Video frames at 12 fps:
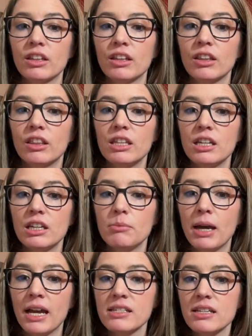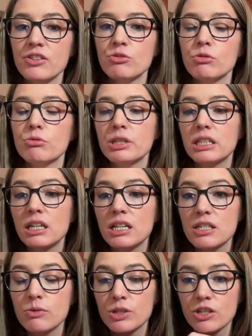the mast cells will
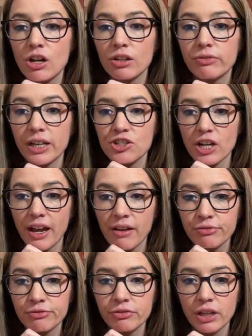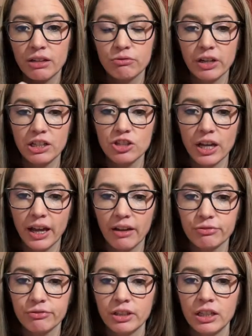release what's called VEGF, and
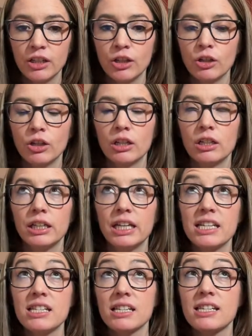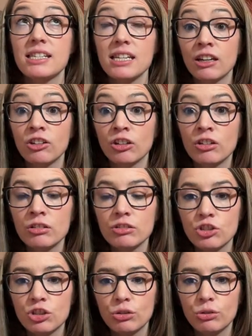VEGF is a signal
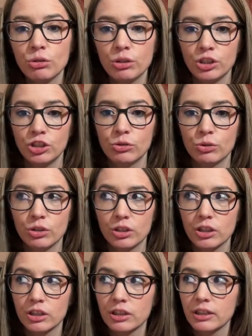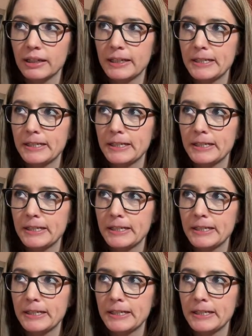to your